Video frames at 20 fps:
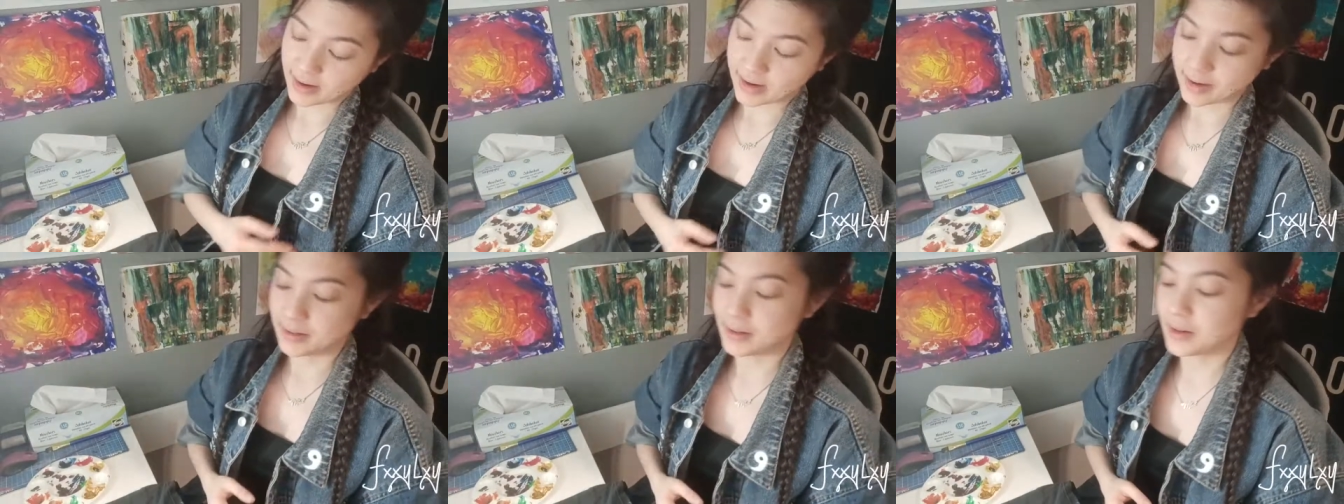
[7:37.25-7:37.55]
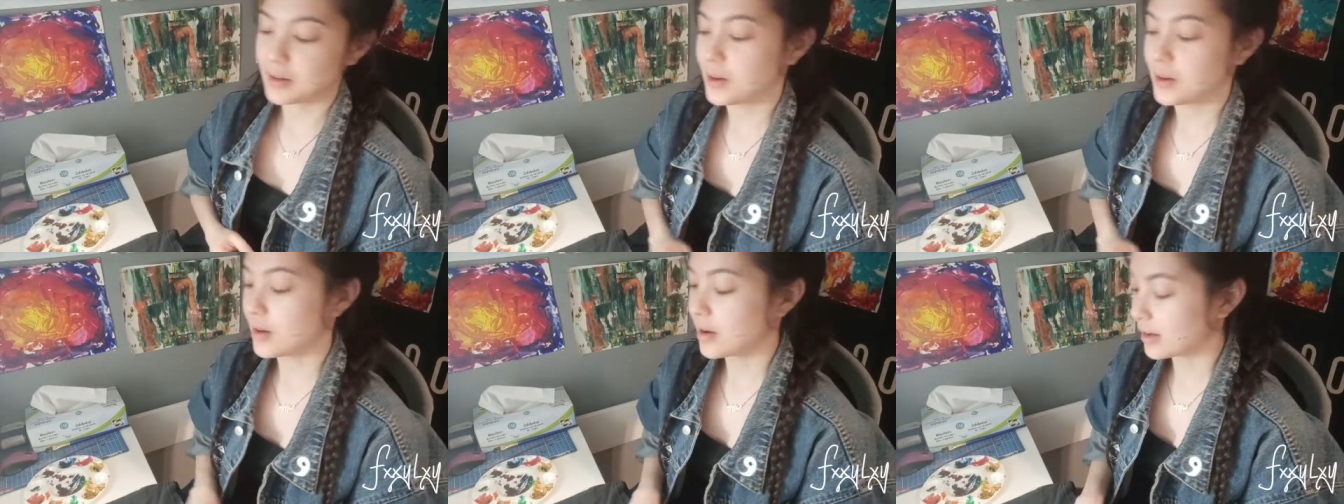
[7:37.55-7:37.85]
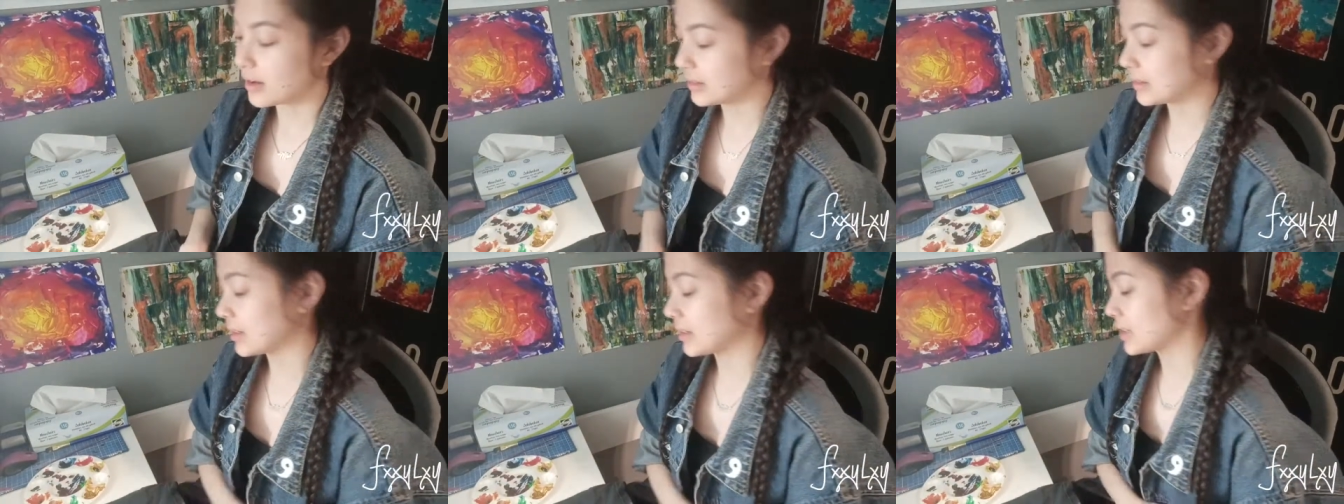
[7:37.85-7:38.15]
I did
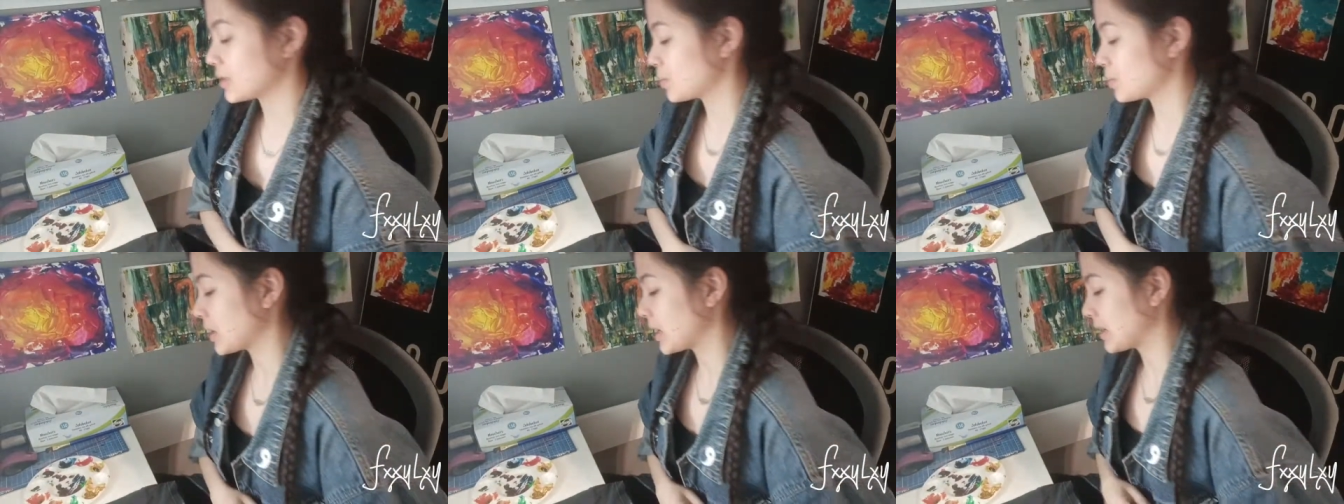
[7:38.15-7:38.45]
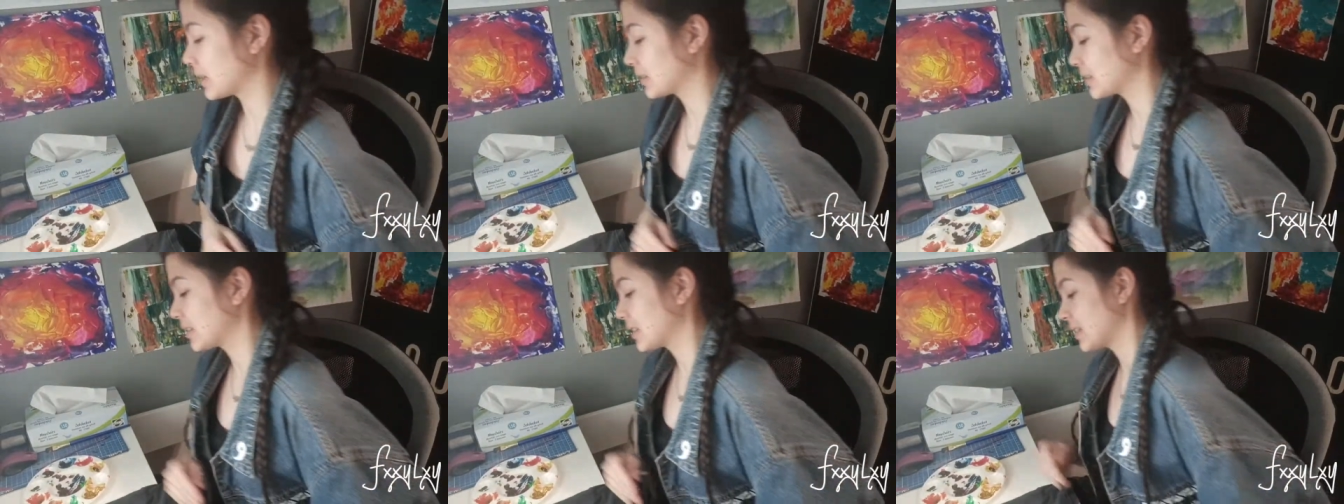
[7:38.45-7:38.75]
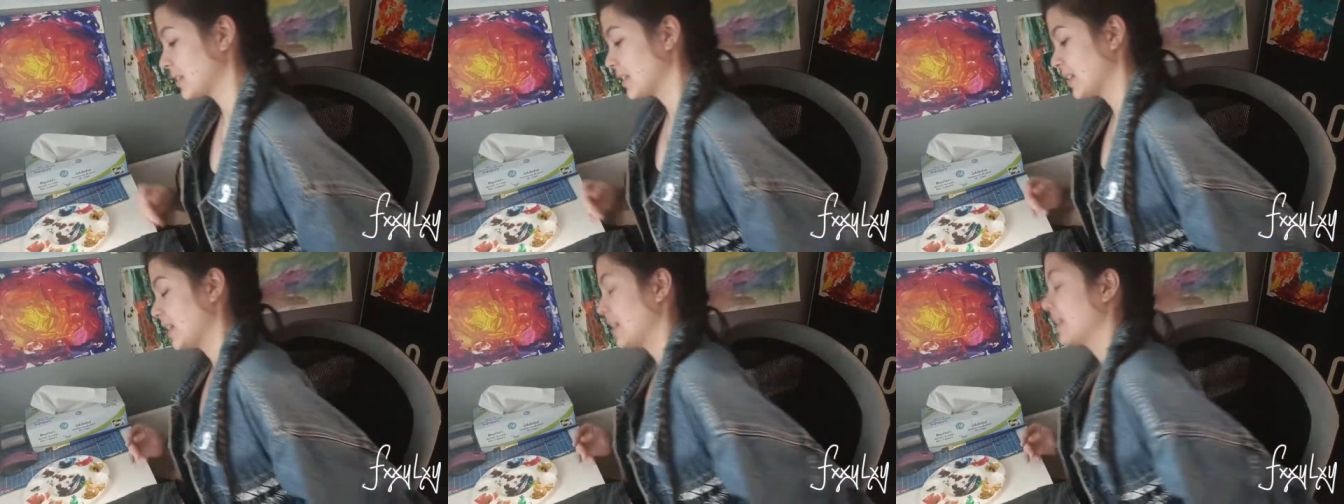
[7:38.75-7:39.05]
not expect
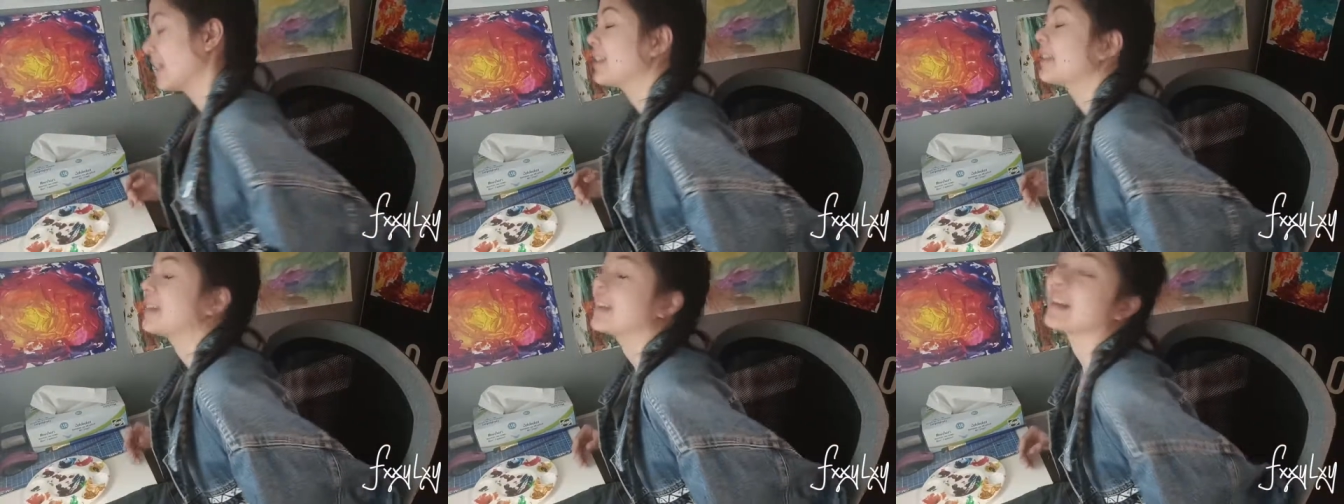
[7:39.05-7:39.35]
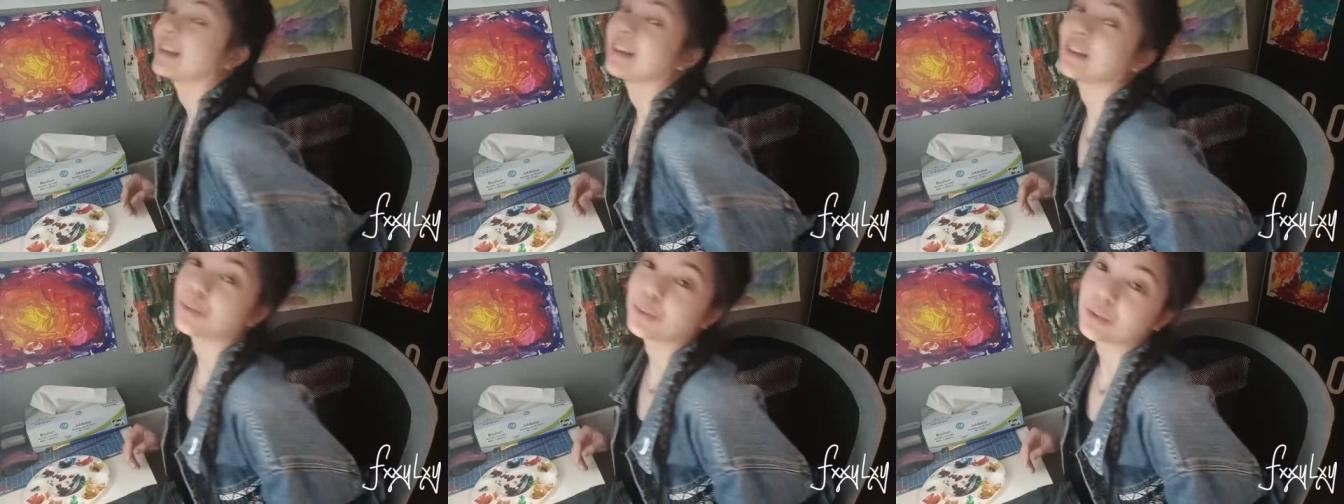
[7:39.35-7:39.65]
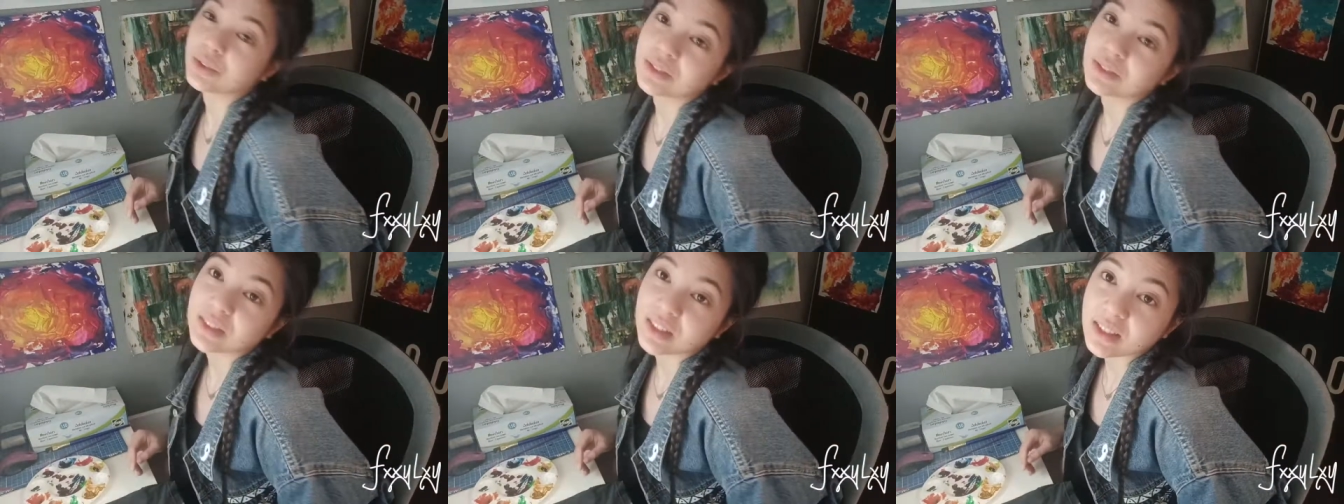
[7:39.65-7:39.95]
that it
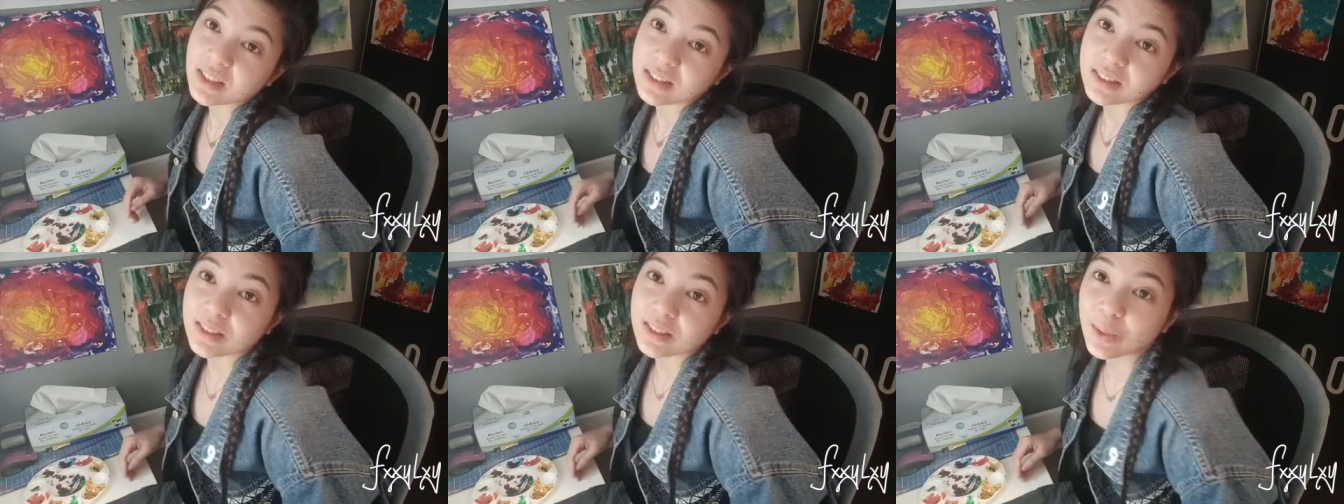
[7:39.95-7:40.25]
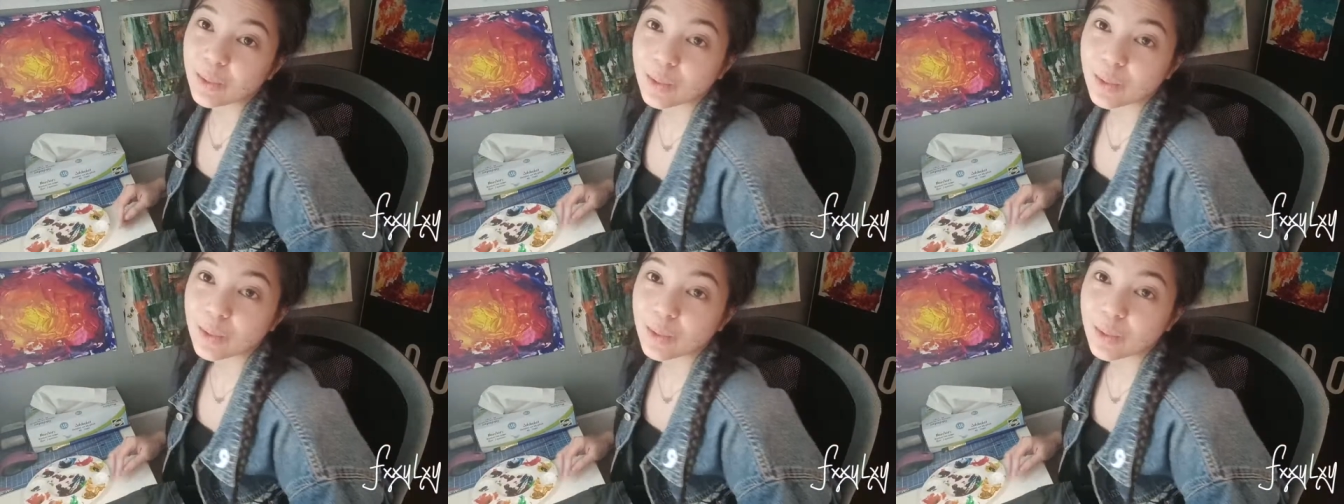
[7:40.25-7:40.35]
would take so